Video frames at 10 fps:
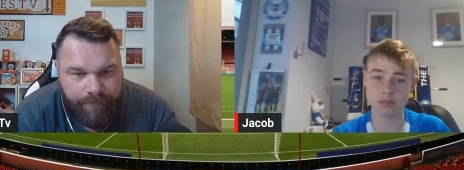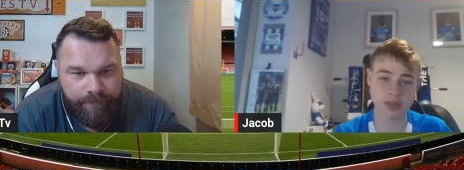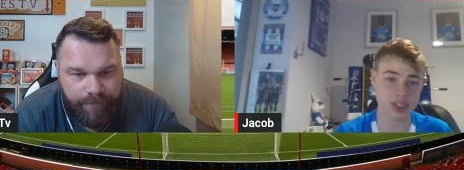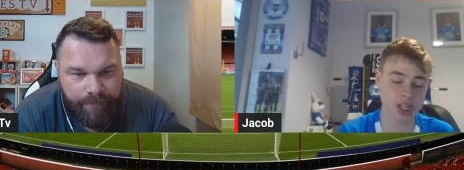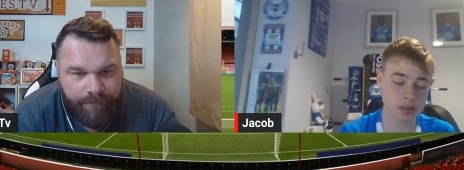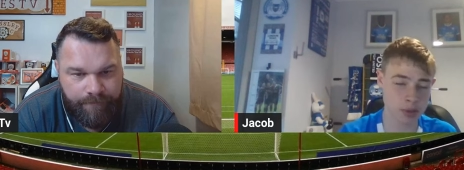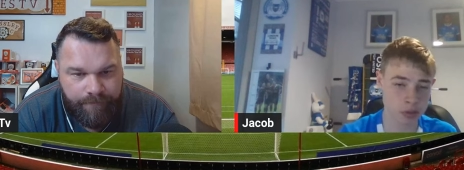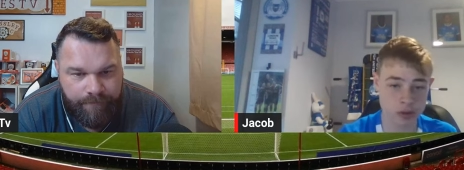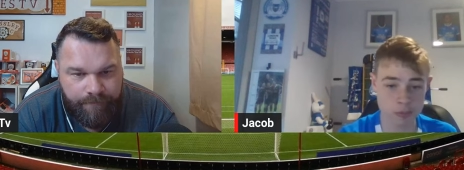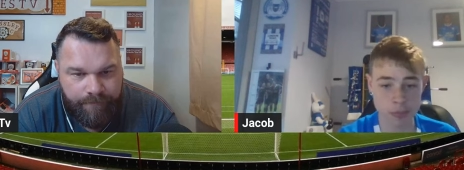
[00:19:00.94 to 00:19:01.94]
Speaker 1: bit cheated by
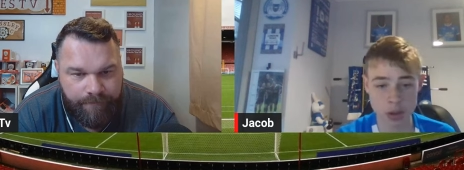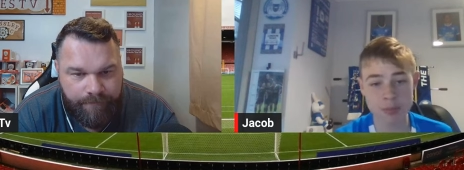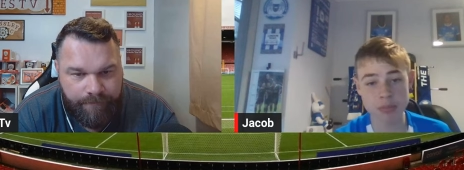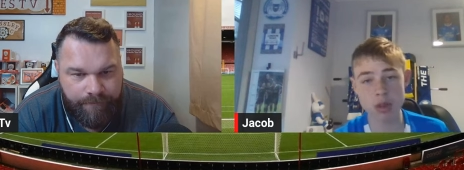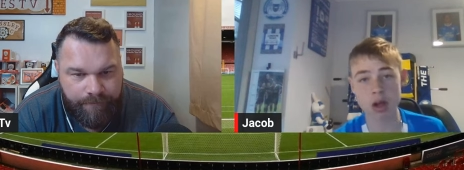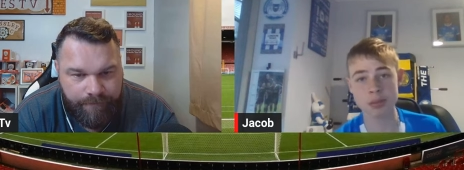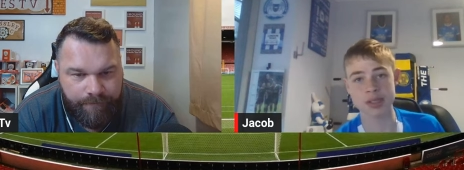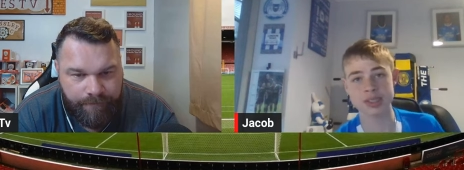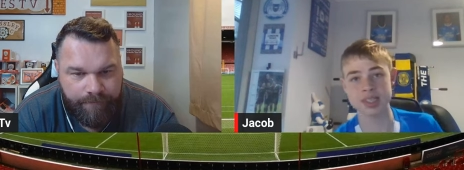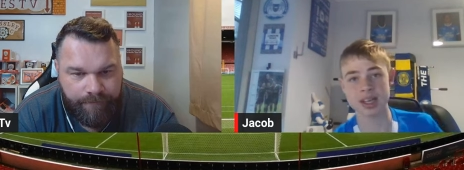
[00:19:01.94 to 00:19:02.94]
ref. But I'm going
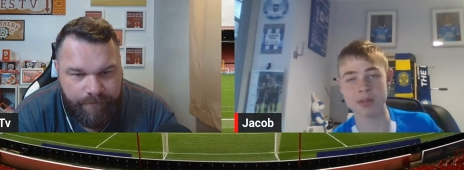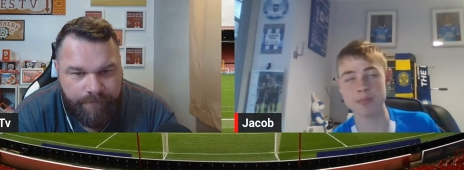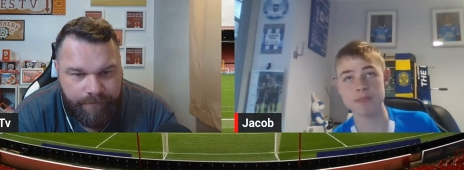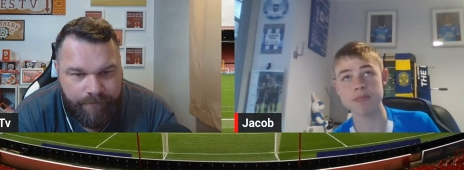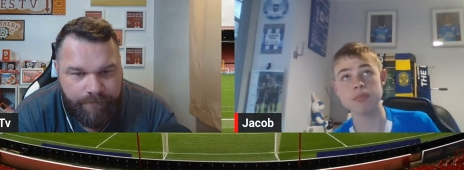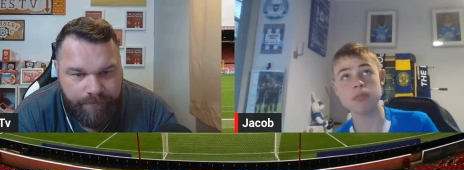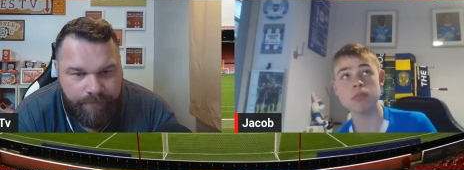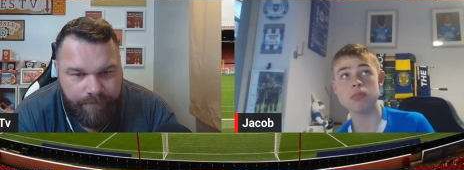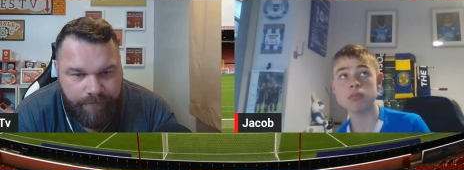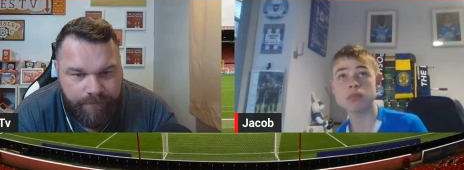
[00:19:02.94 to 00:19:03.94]
to say, mm.
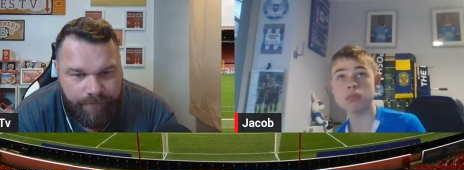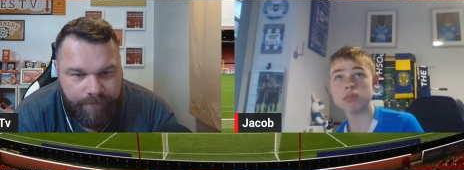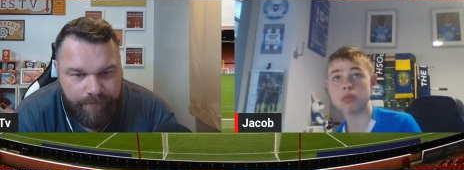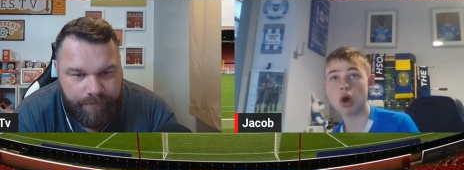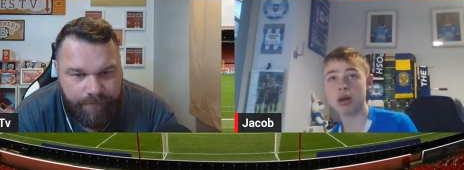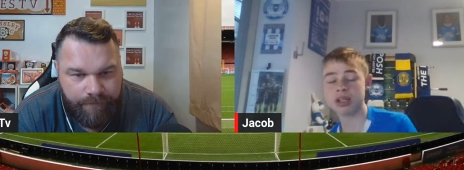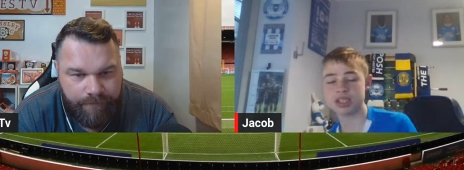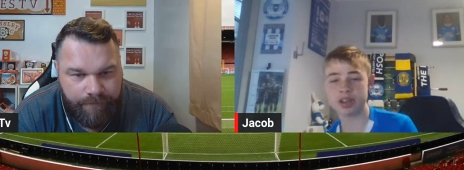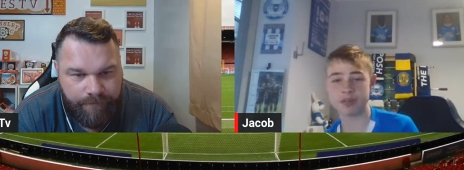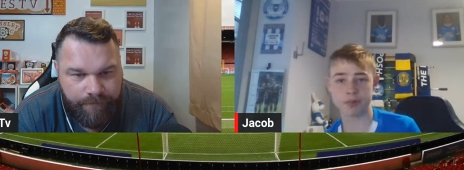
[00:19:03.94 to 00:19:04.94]
I'm going to say a
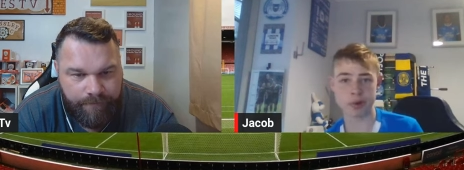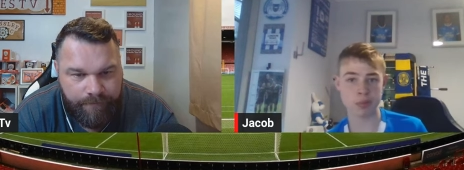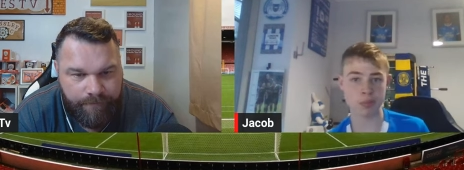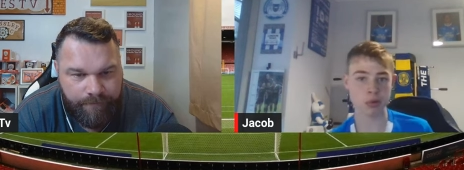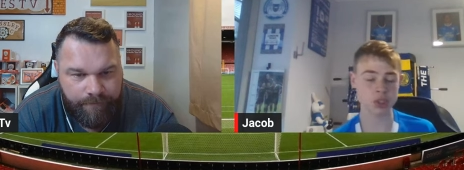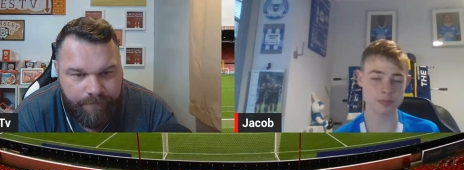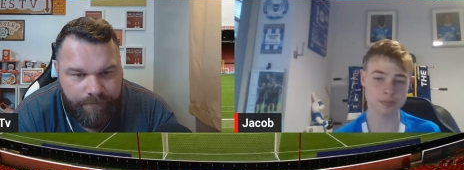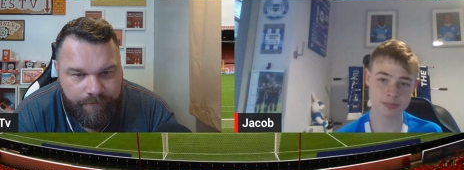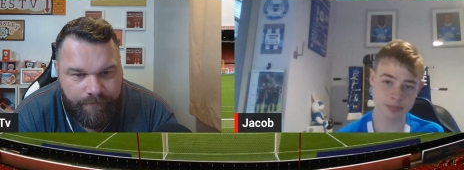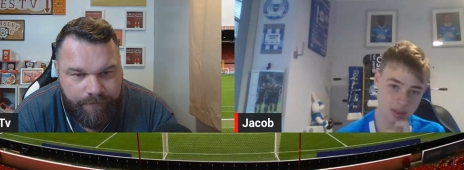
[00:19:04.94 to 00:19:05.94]
three-one Posh.
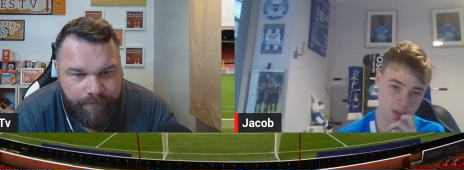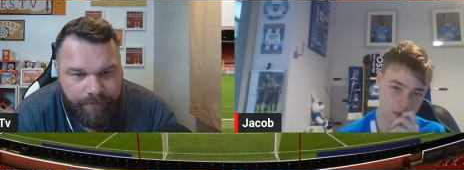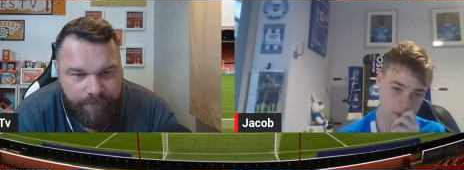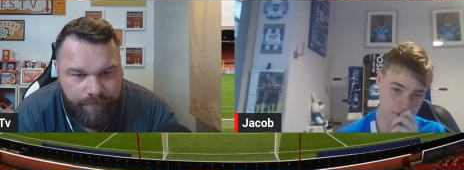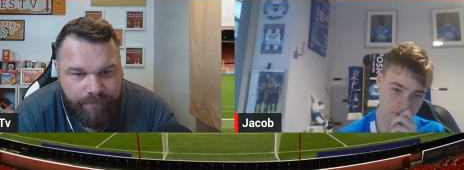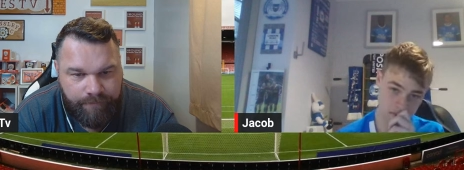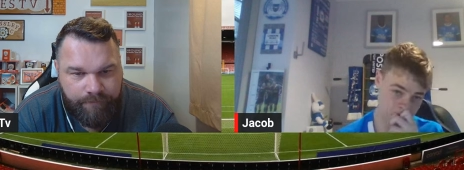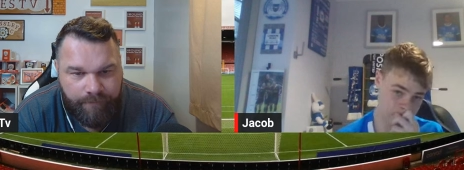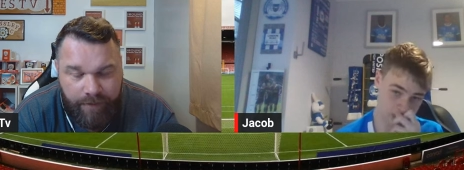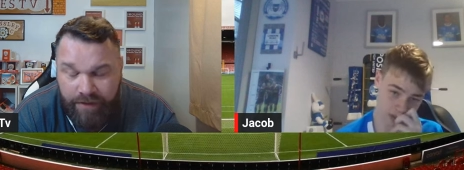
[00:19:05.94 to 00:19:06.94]
I
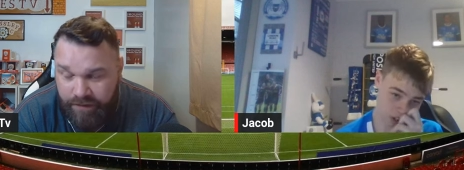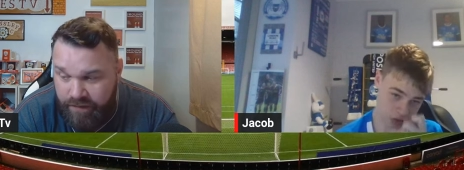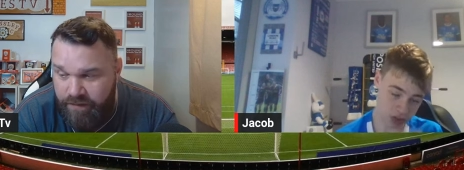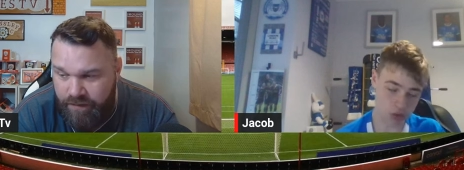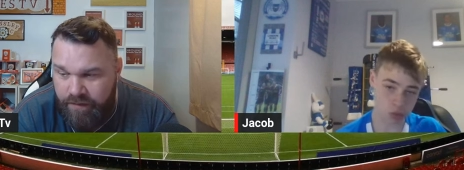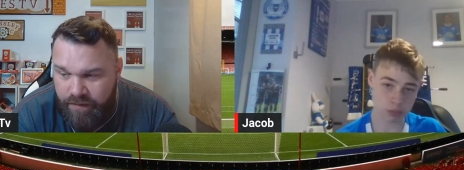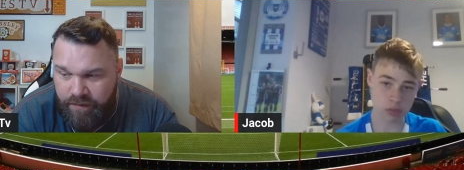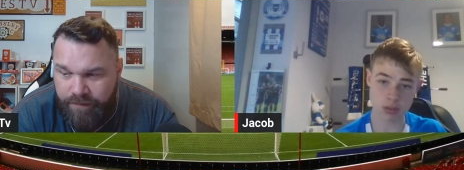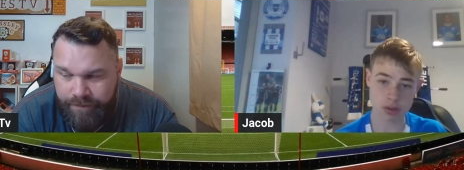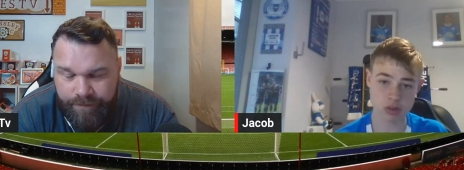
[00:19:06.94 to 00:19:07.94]
think our attack's going to
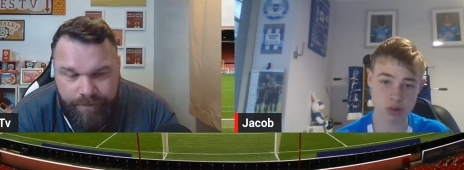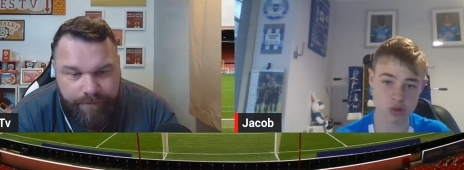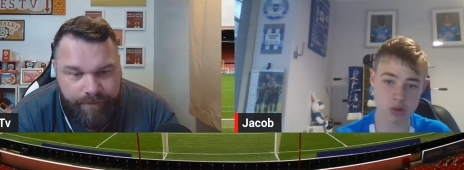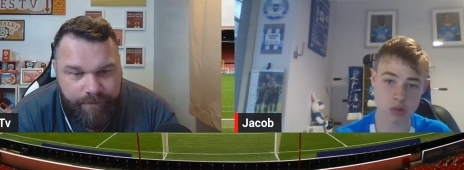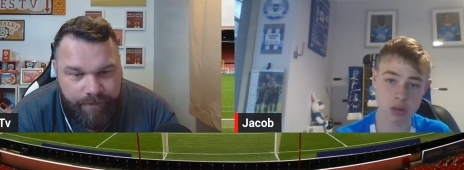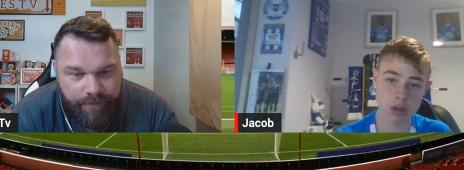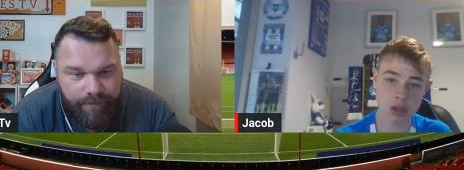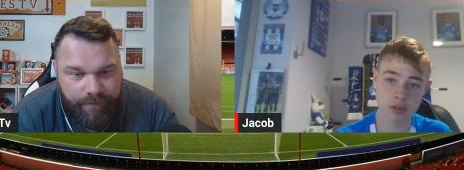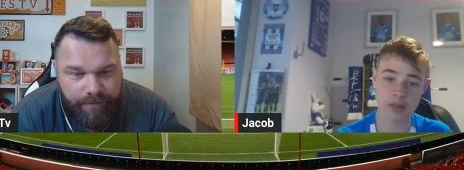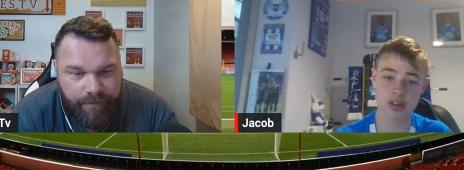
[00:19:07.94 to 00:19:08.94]
be too strong. I think this is a